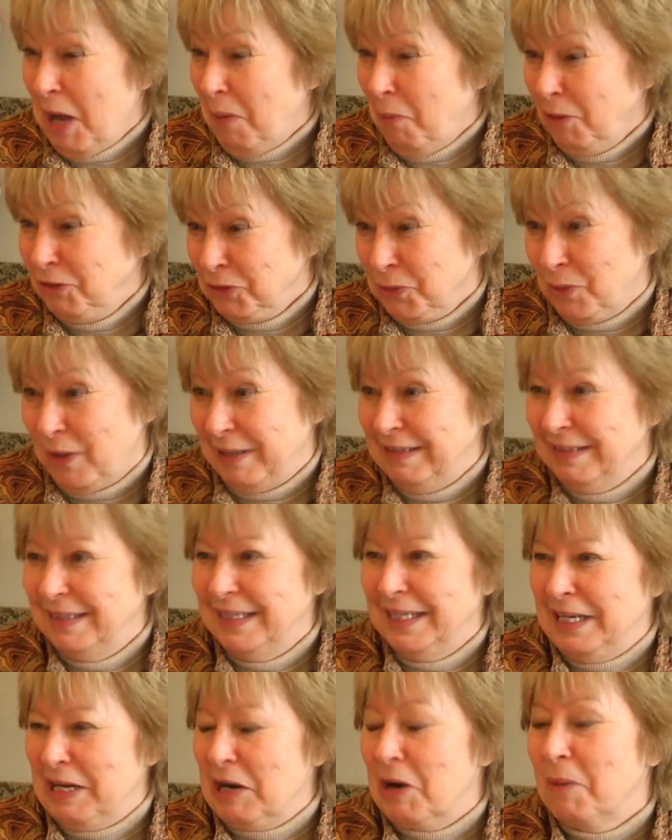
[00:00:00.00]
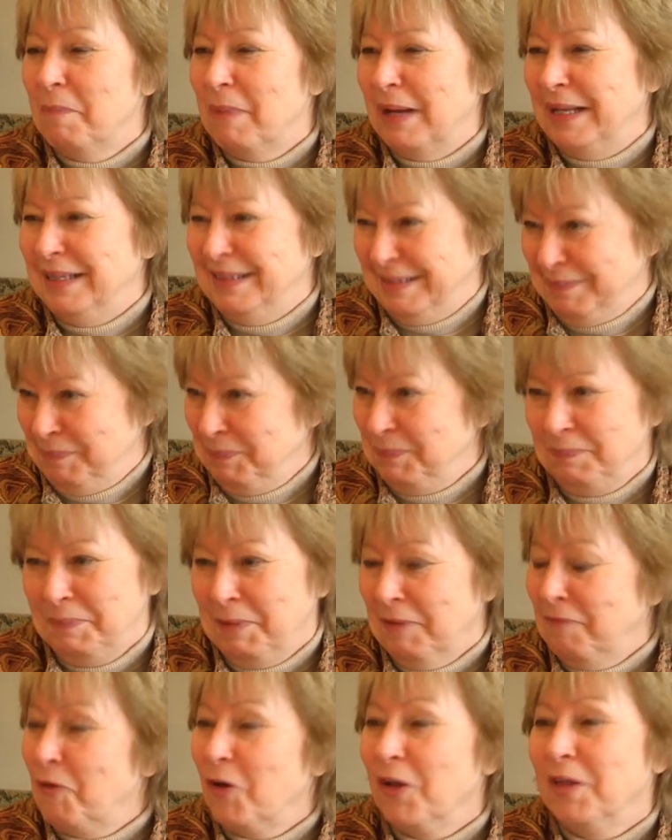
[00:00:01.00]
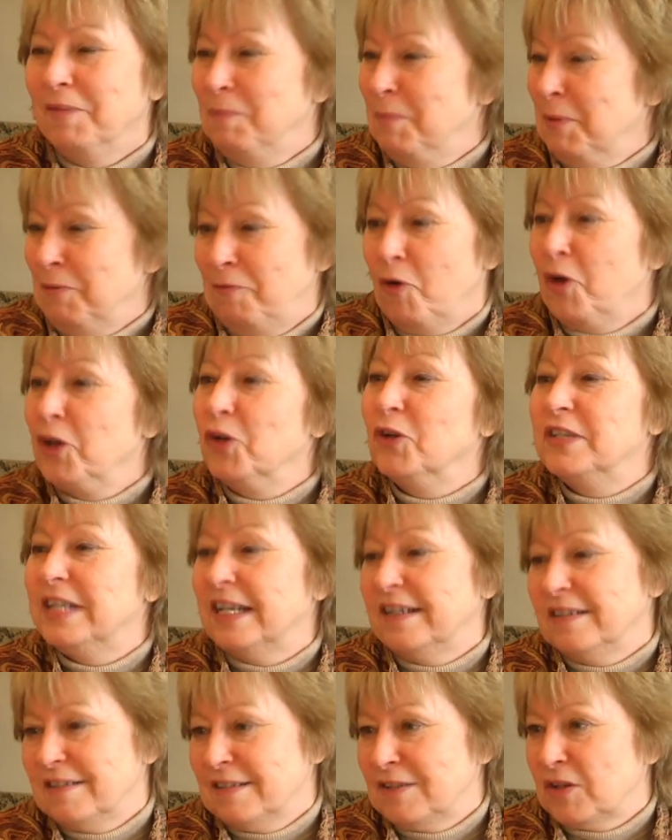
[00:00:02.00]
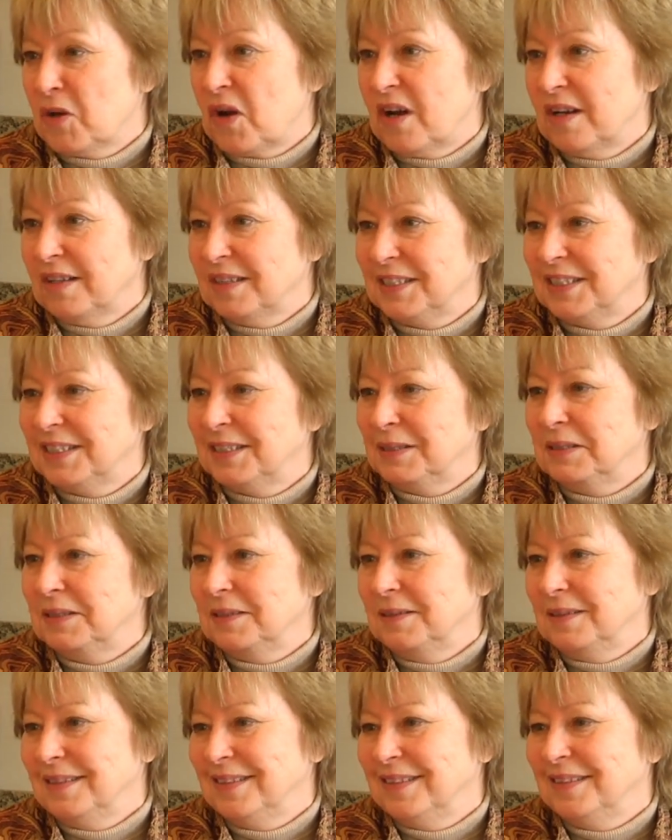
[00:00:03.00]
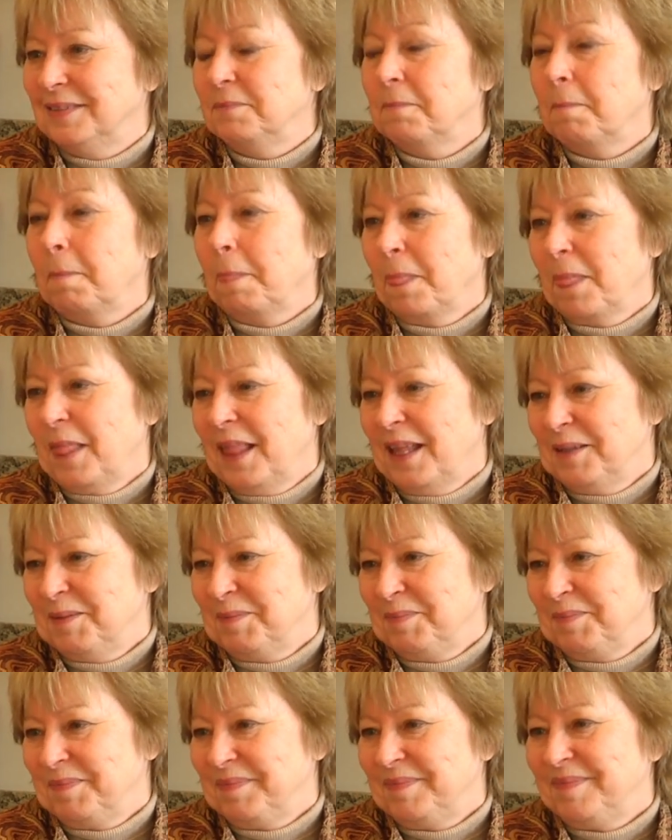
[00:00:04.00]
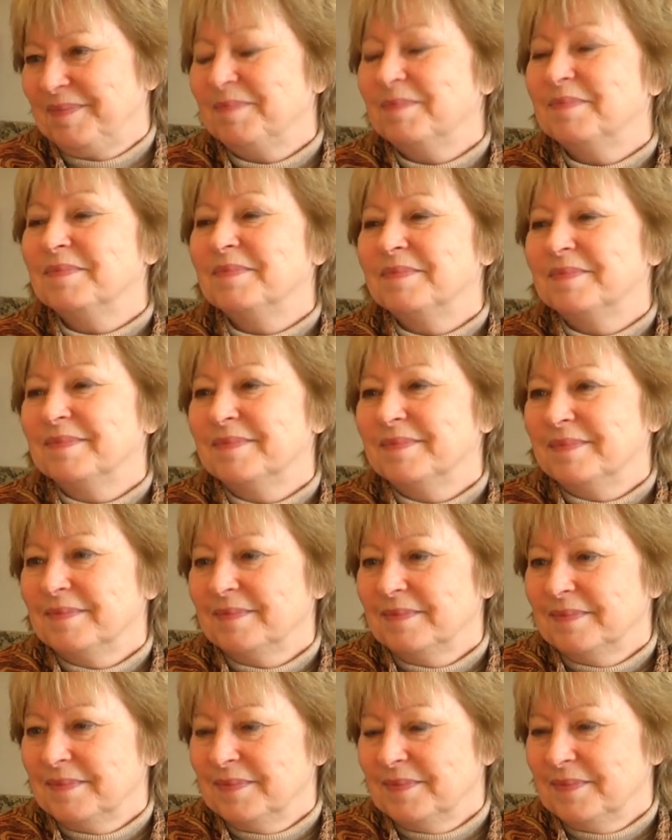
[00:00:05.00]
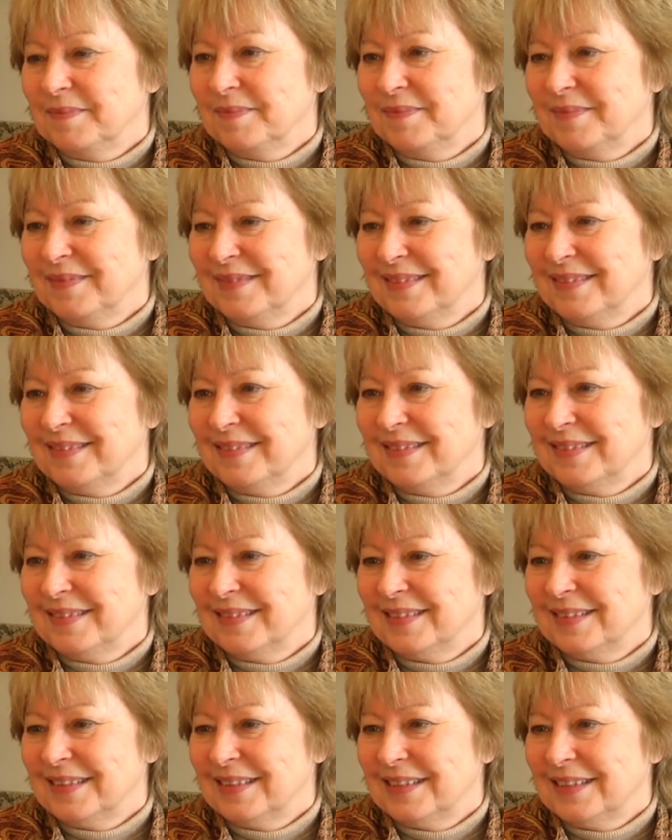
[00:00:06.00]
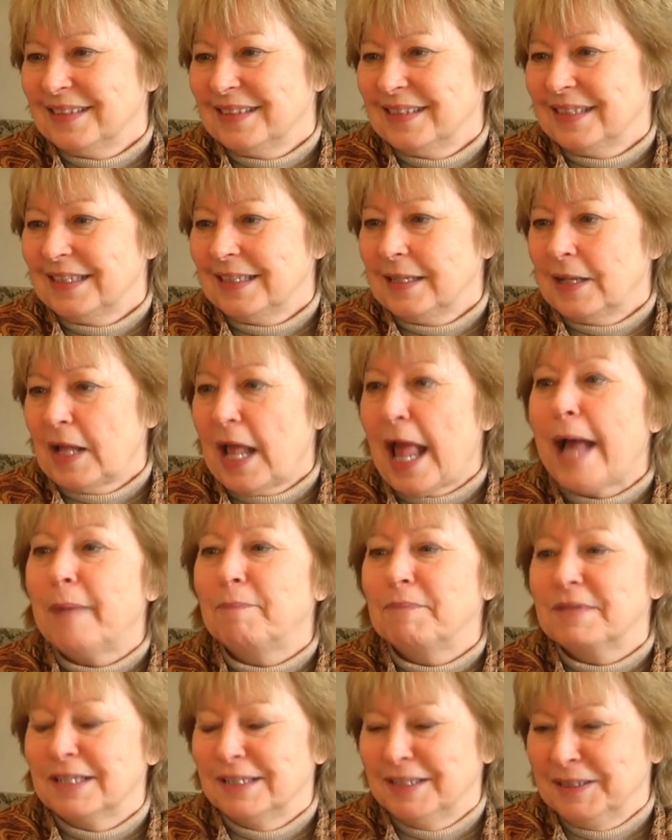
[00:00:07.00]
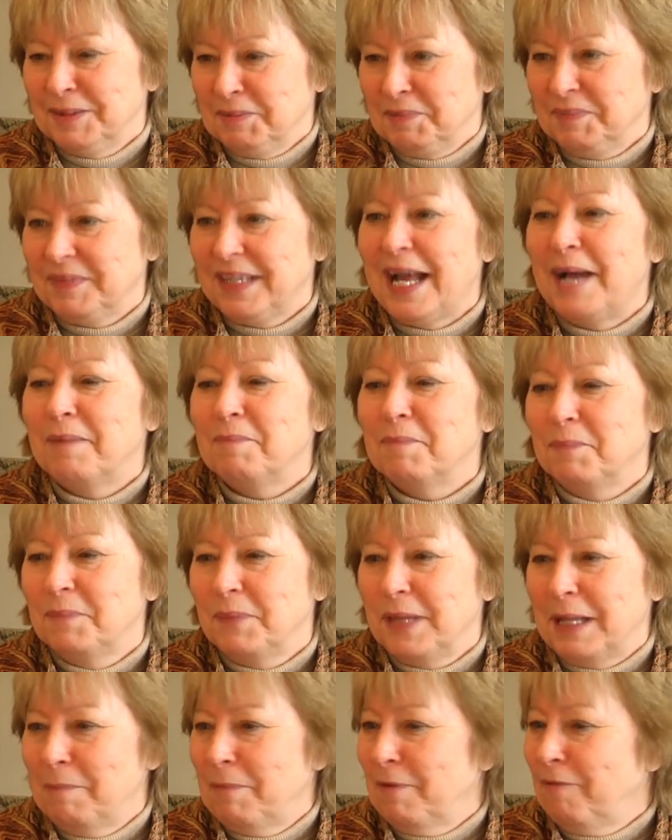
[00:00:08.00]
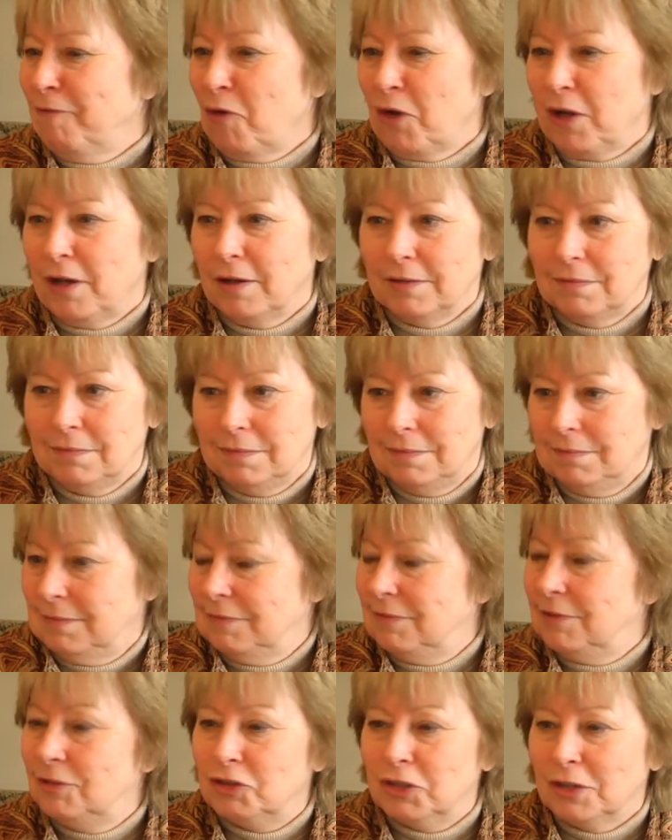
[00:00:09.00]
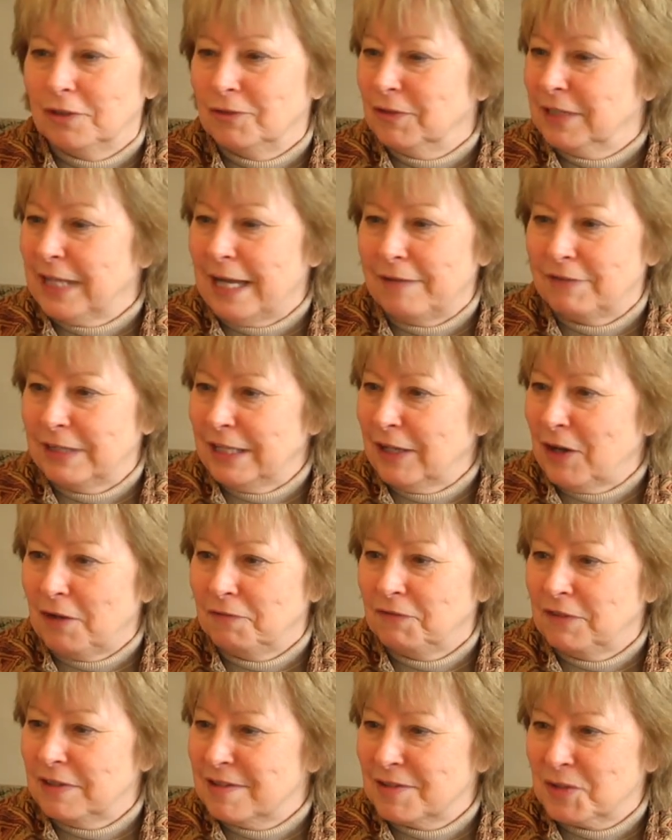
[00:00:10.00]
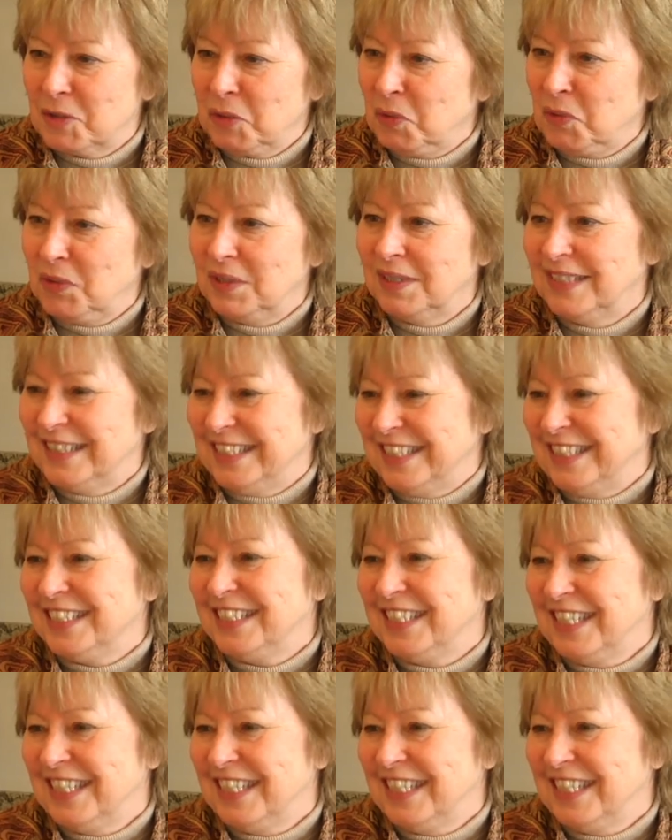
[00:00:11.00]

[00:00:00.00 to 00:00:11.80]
Not what you wanted to hear, but before before your day starts. Right. So take your time use perhaps your best energy in the morning Absolutely. before you're exhausted. before your right. children have to get off to school. Right.